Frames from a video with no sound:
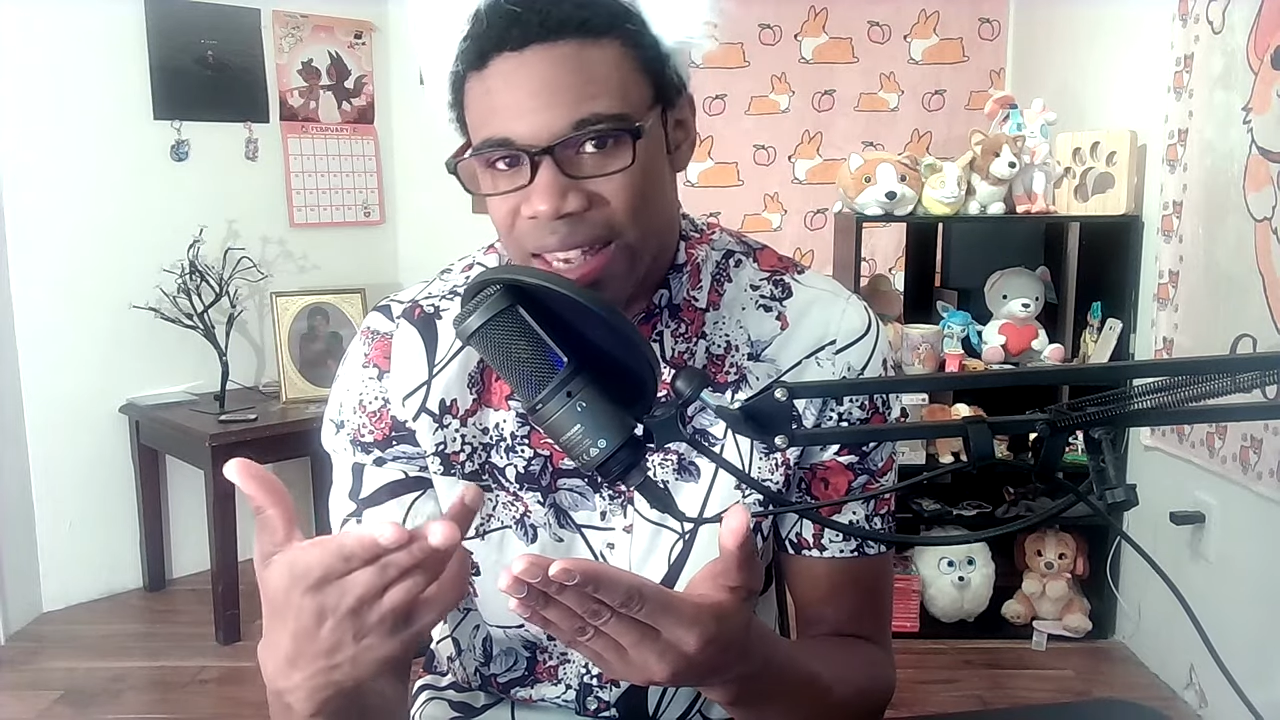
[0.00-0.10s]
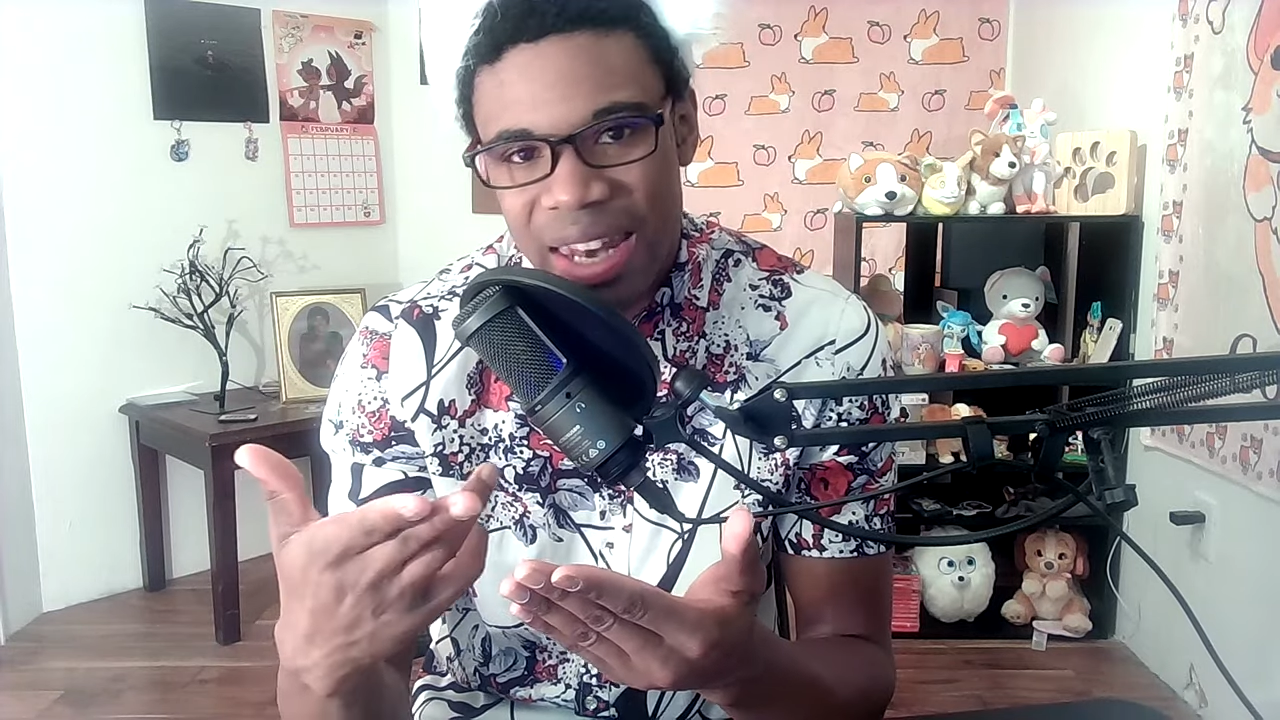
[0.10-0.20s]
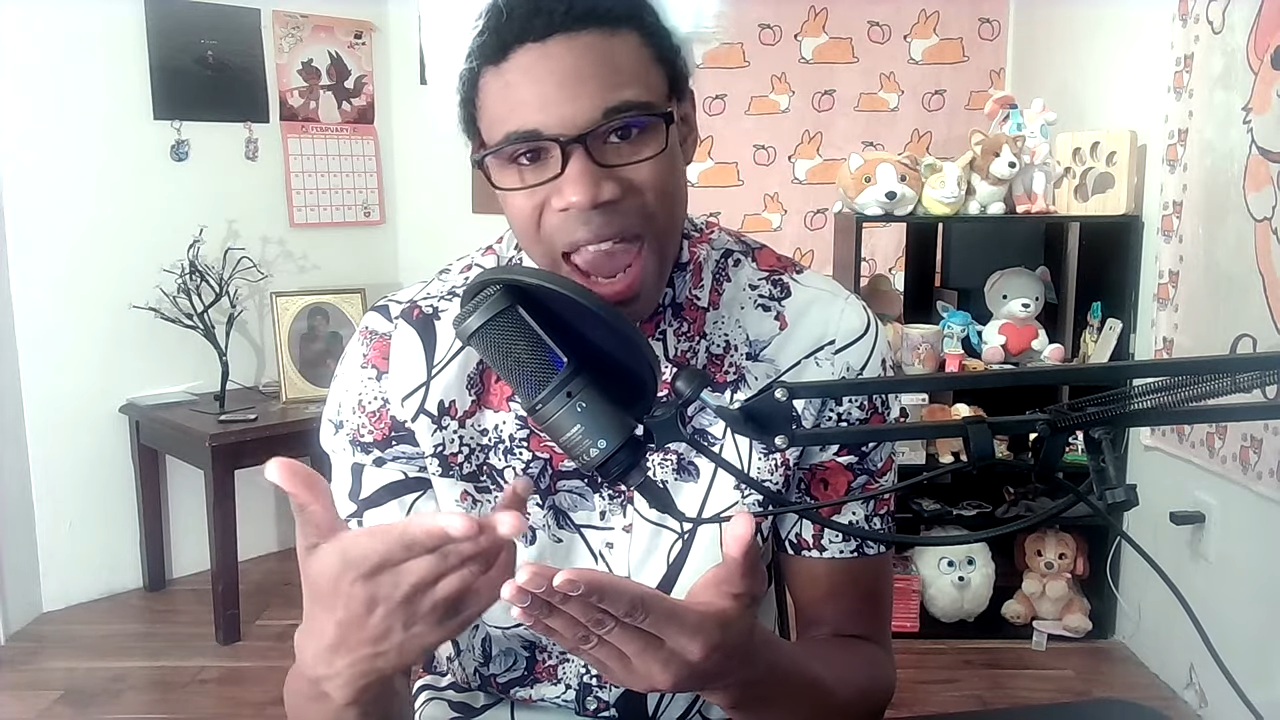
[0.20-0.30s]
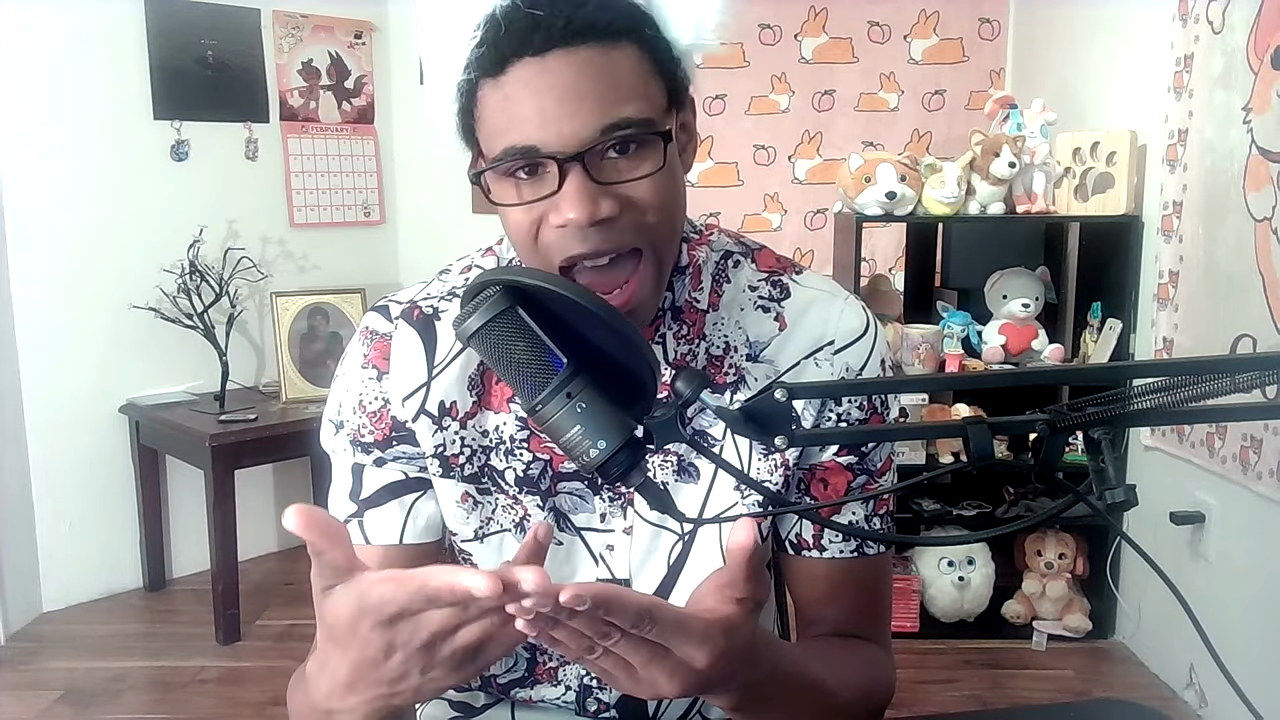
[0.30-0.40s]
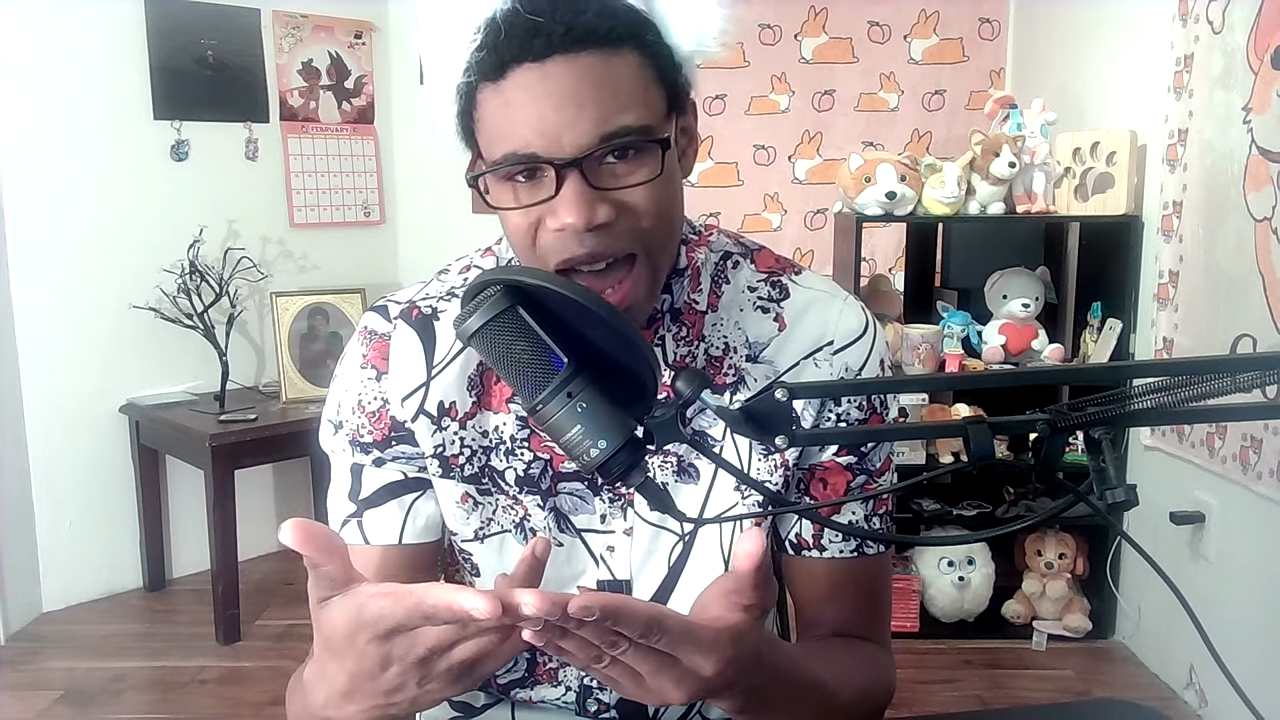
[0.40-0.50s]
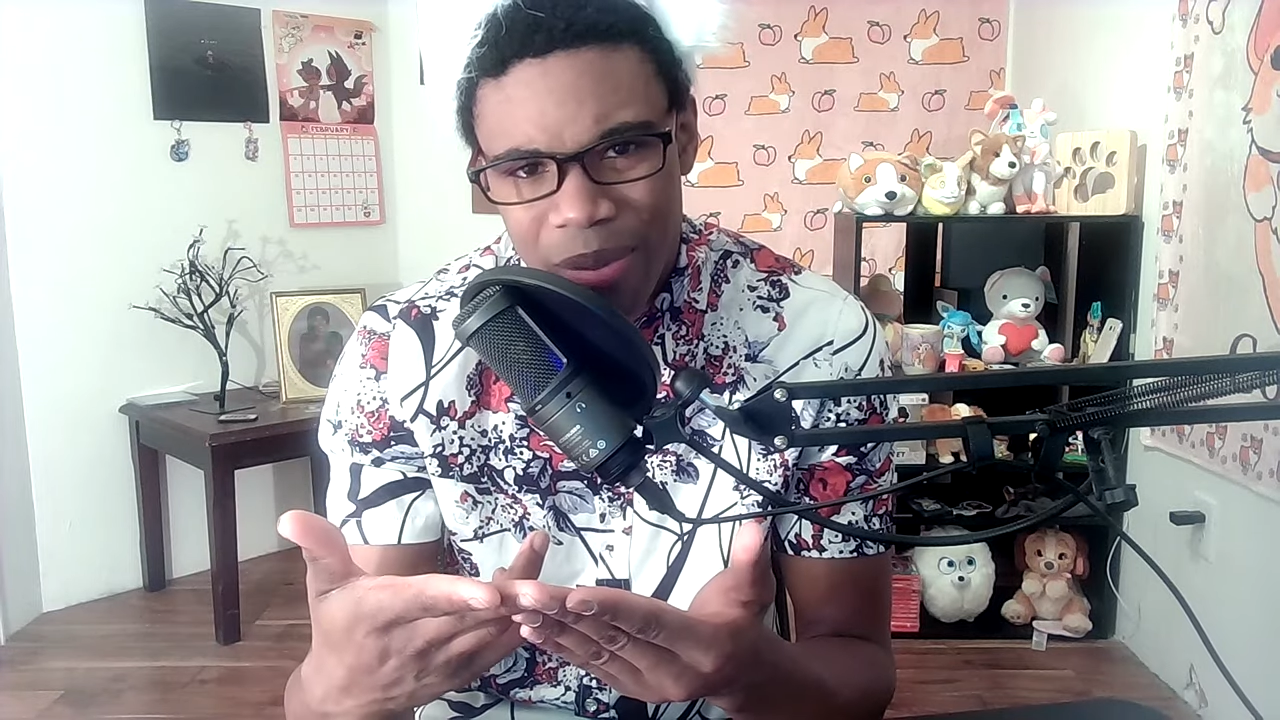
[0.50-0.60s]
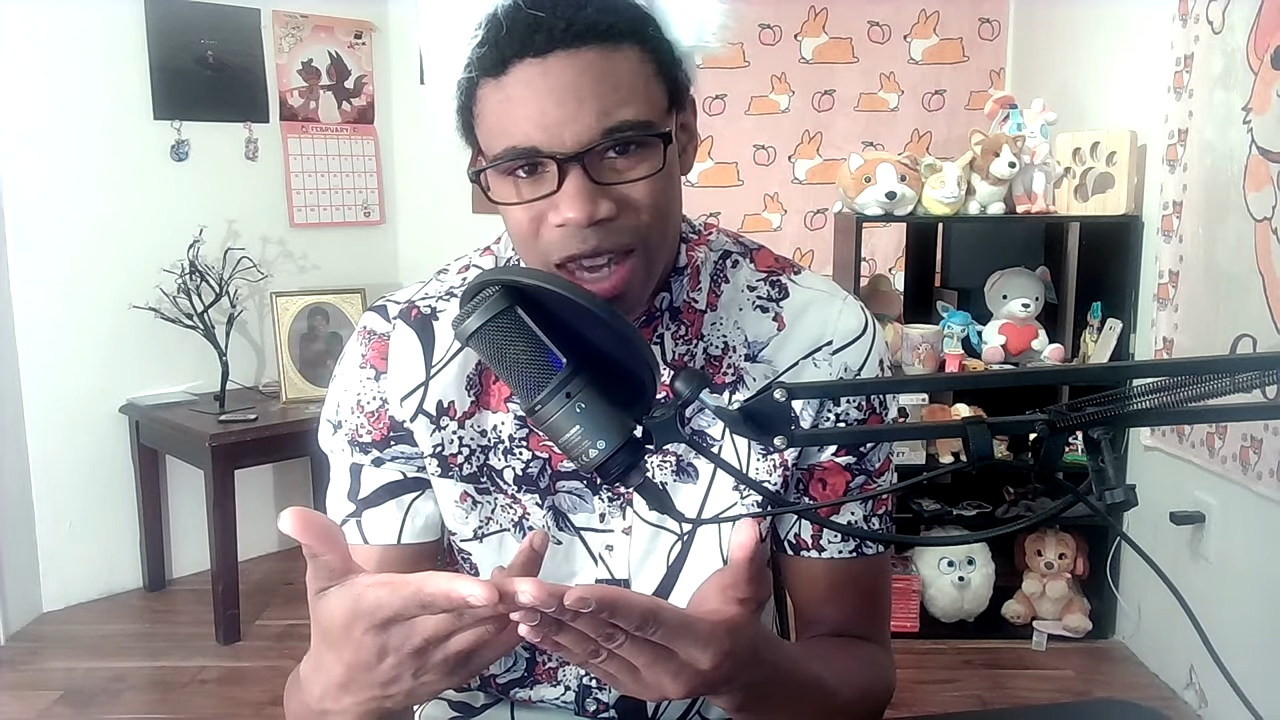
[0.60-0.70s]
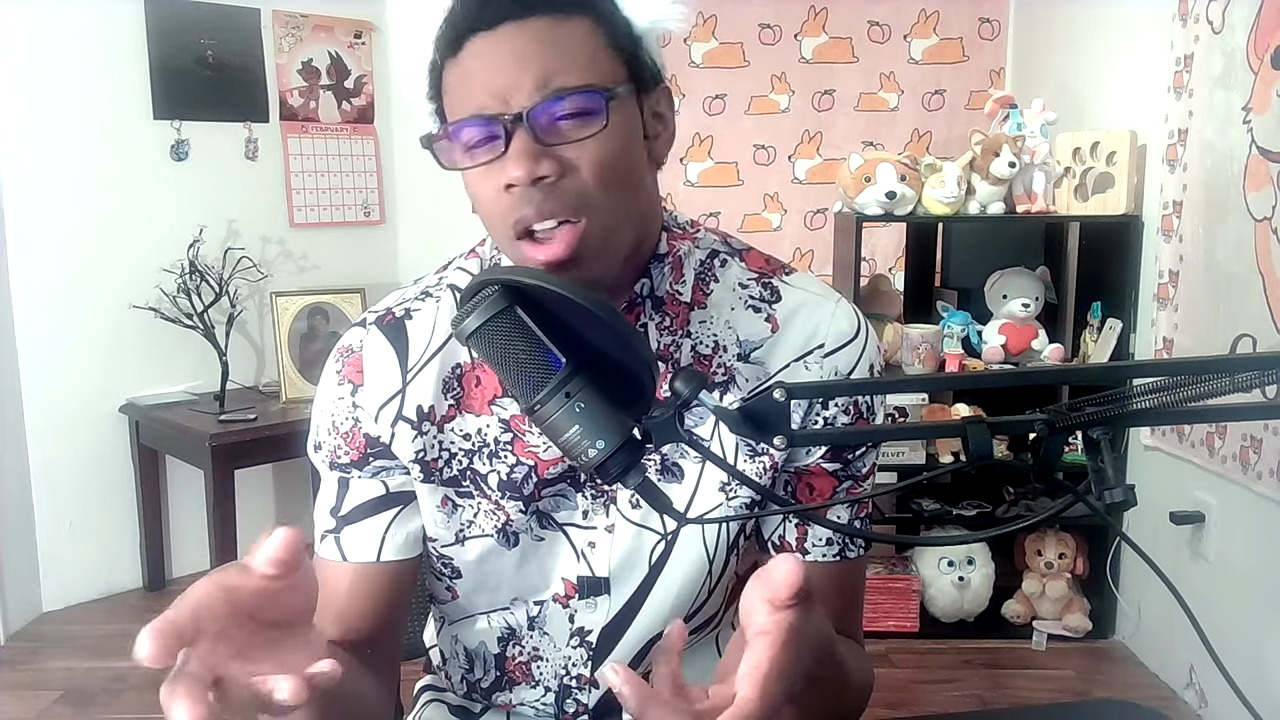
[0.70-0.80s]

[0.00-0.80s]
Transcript: and Abby.